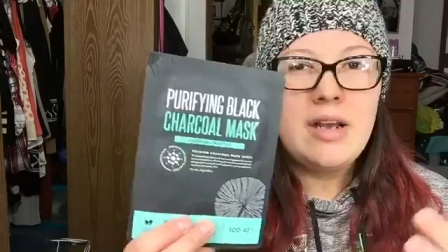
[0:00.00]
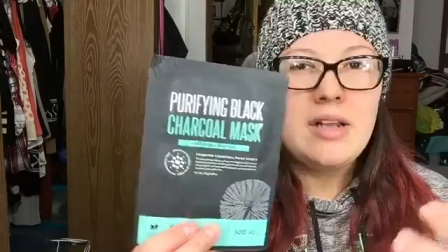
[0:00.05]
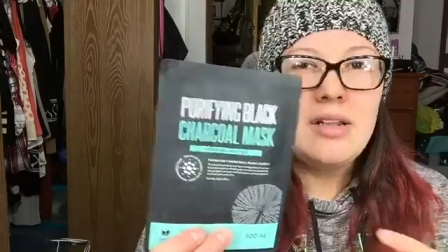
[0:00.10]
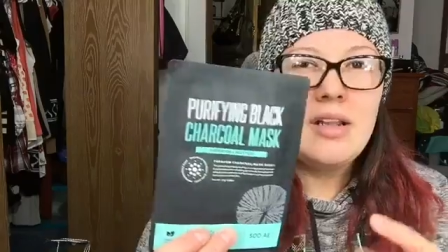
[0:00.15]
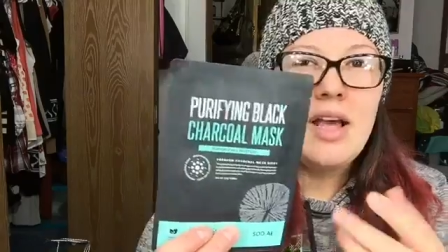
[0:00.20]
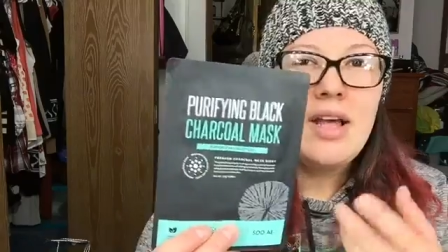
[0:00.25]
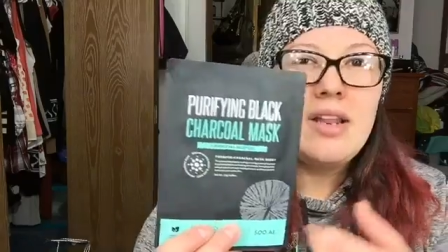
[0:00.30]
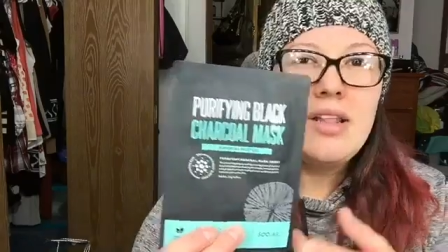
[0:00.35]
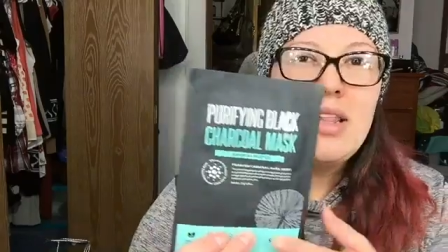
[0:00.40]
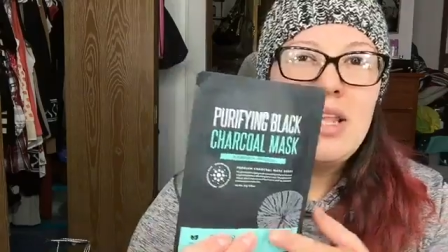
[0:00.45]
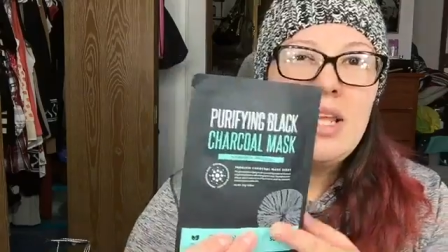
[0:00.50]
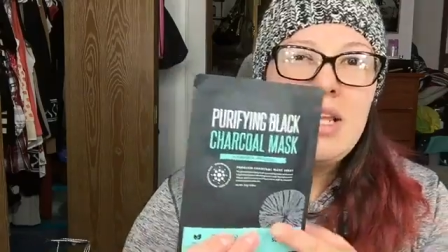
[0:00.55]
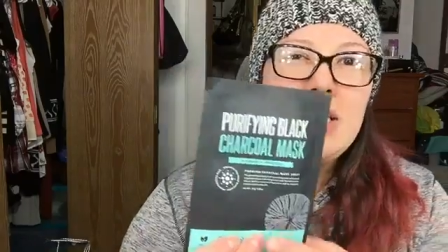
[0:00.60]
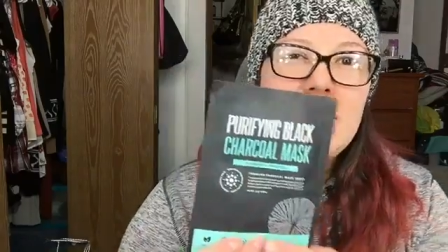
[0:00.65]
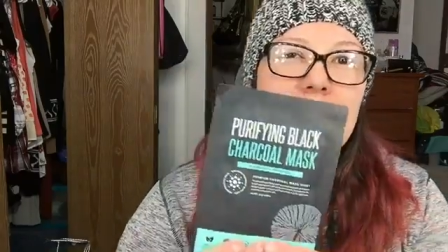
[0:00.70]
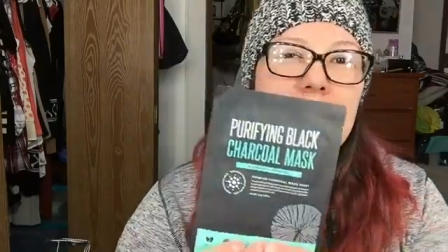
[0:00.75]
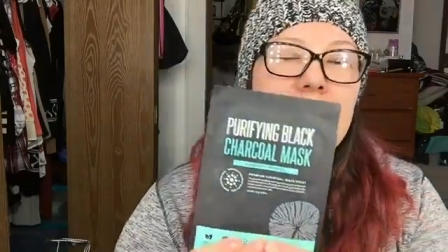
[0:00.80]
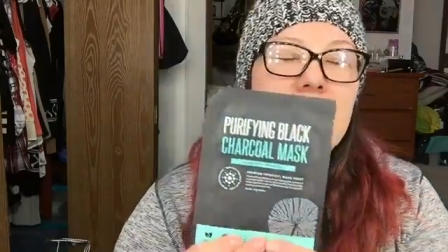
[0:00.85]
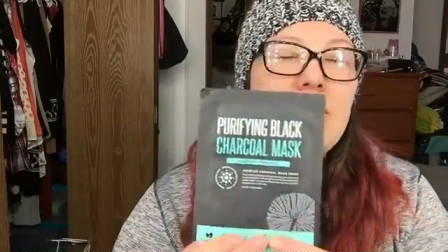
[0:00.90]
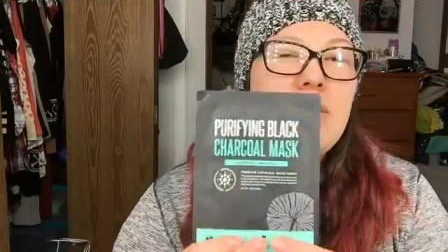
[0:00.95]
A lot of
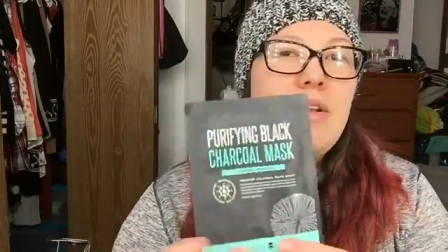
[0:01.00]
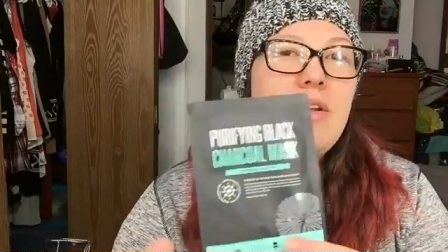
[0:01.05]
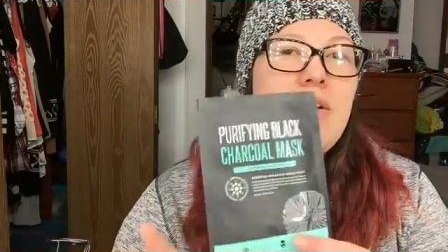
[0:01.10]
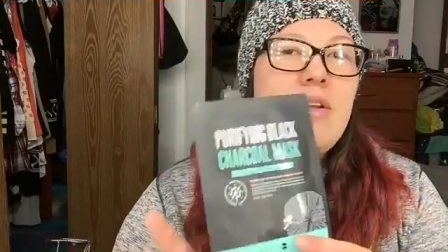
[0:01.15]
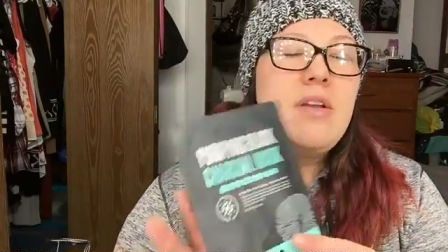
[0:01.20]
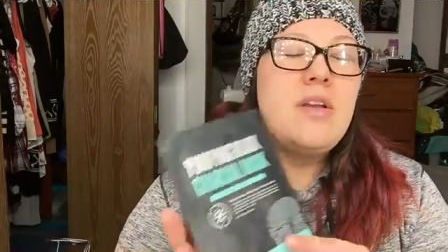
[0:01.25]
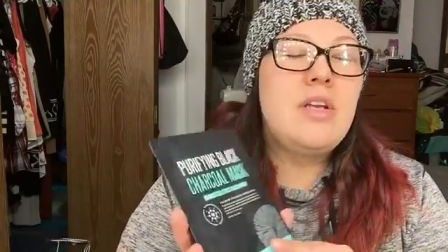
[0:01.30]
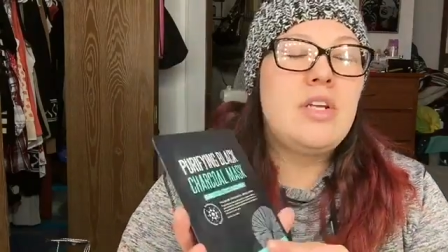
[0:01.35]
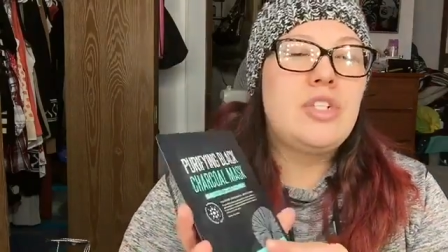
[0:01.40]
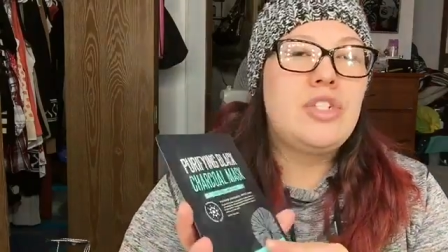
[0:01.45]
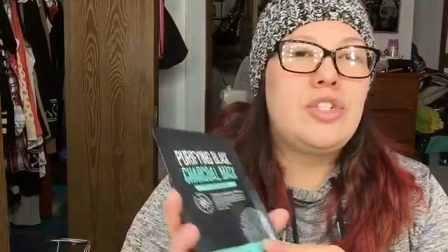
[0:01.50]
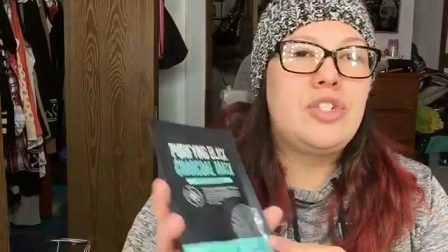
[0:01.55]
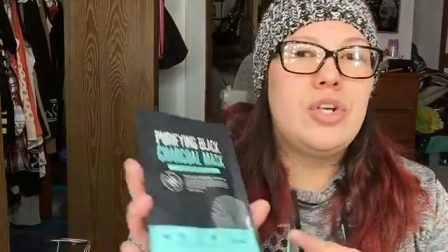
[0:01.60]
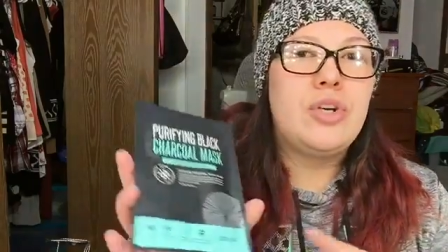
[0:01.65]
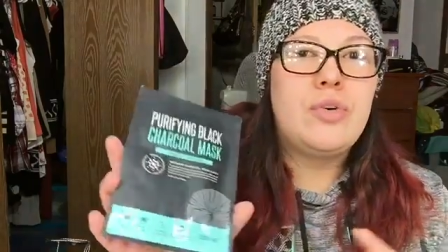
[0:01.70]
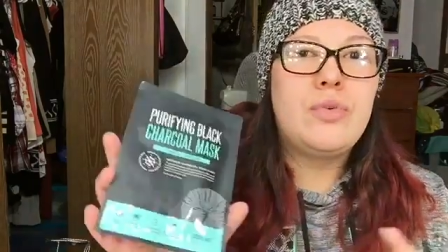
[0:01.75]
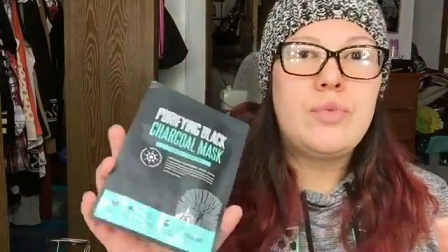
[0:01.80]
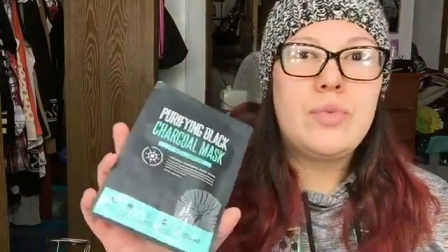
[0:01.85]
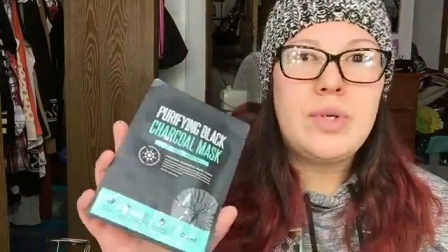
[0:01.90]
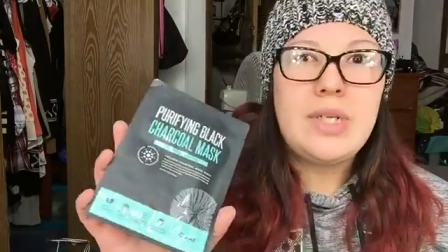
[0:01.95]
these
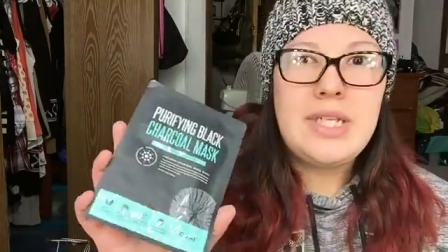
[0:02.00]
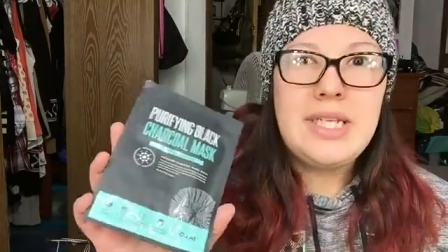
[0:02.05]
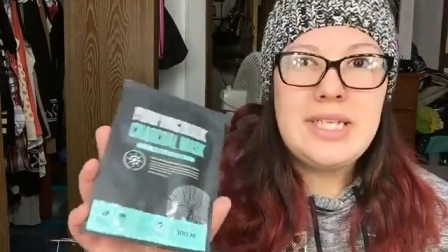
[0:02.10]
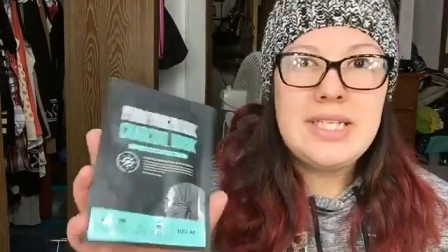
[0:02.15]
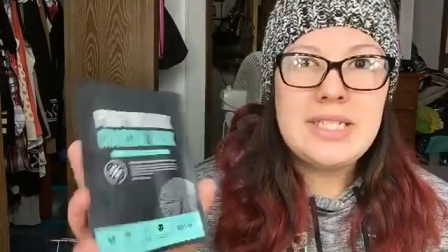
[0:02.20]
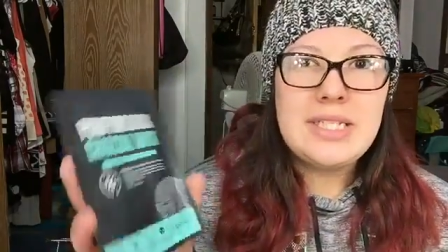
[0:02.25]
don't really